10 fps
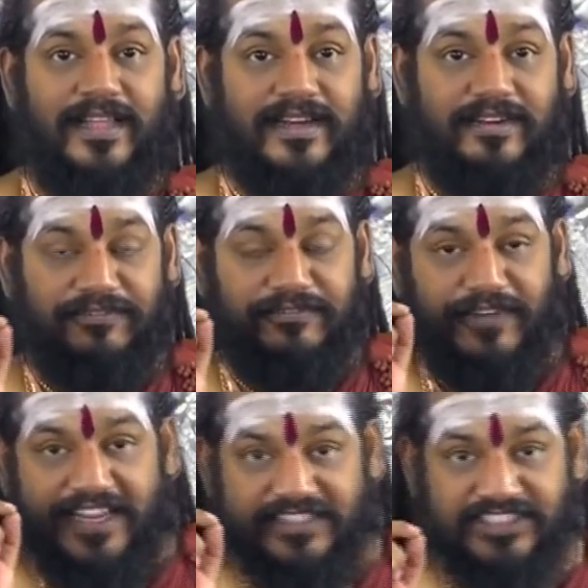
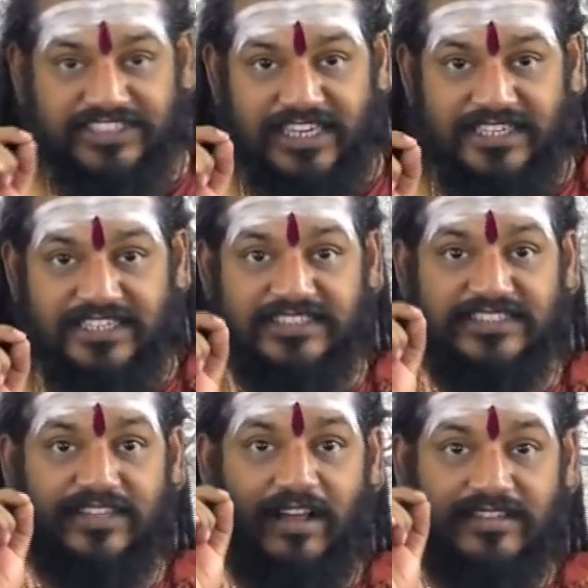Reflection
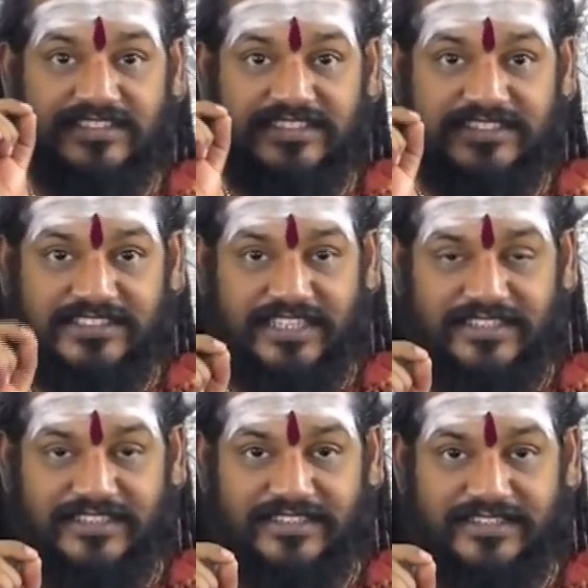is
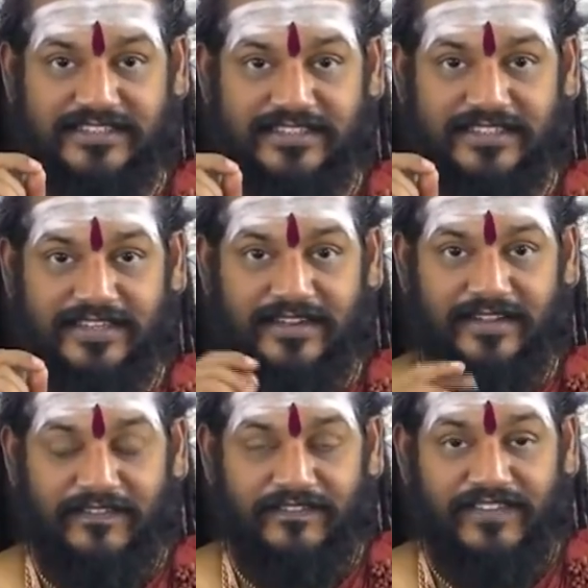constant.
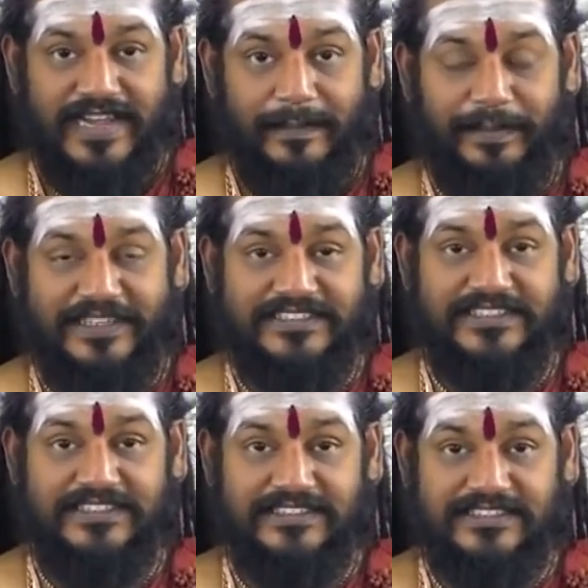Will
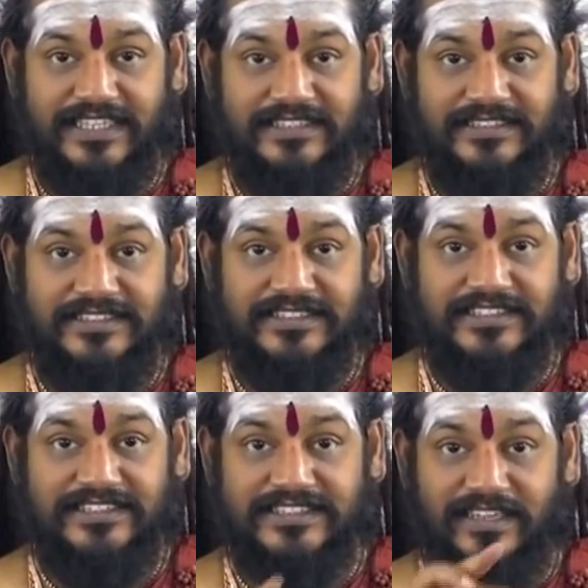
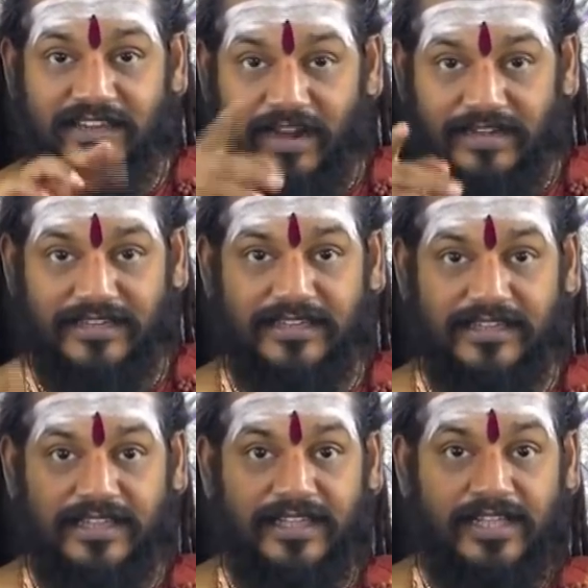persistence is not.
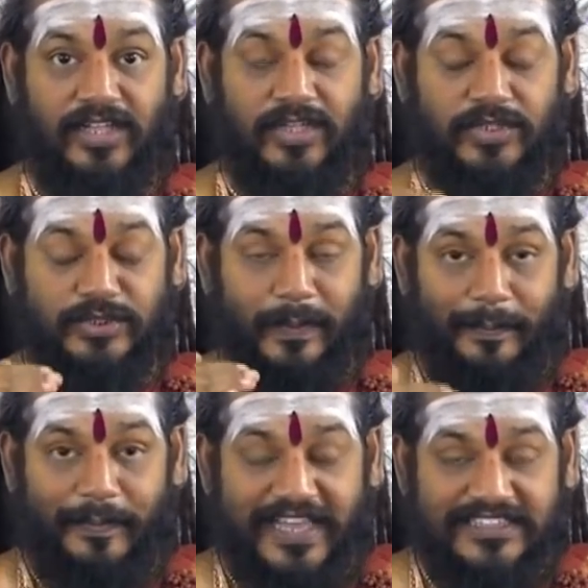So
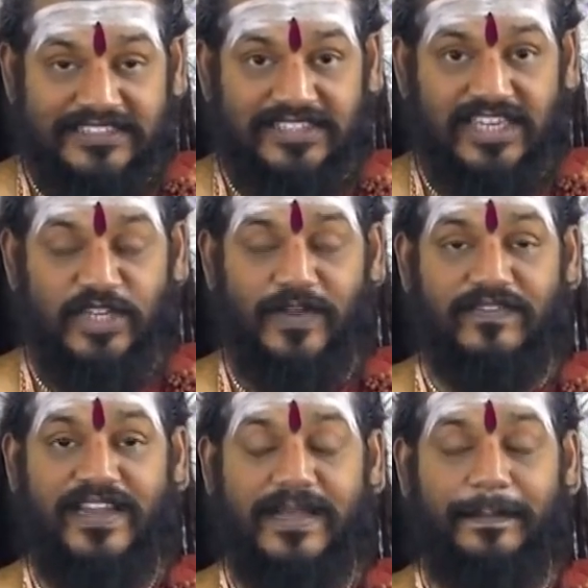based on your
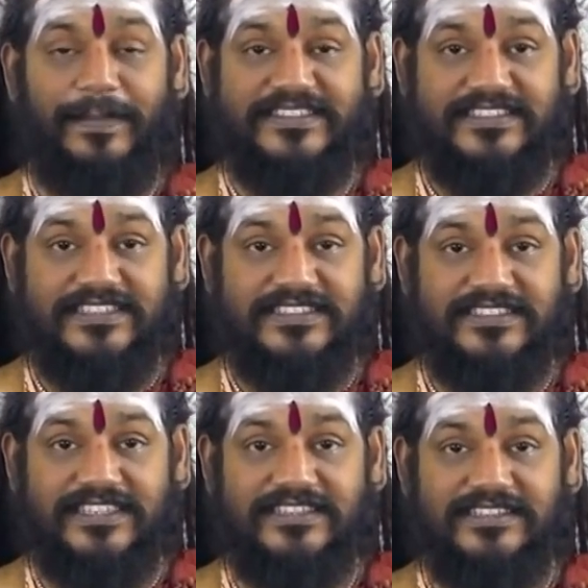will
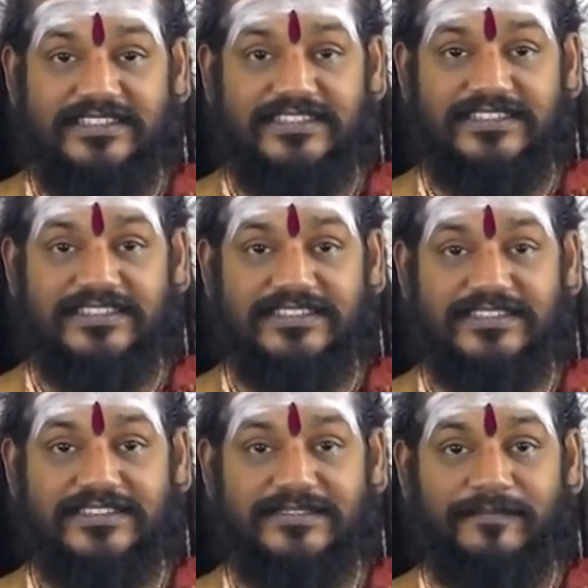
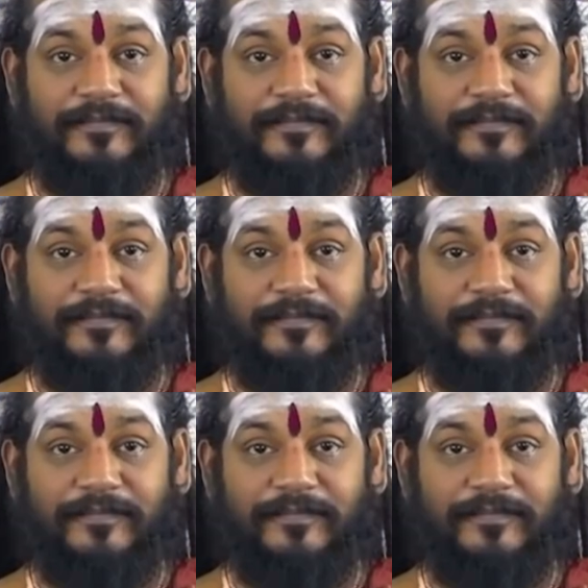persistence,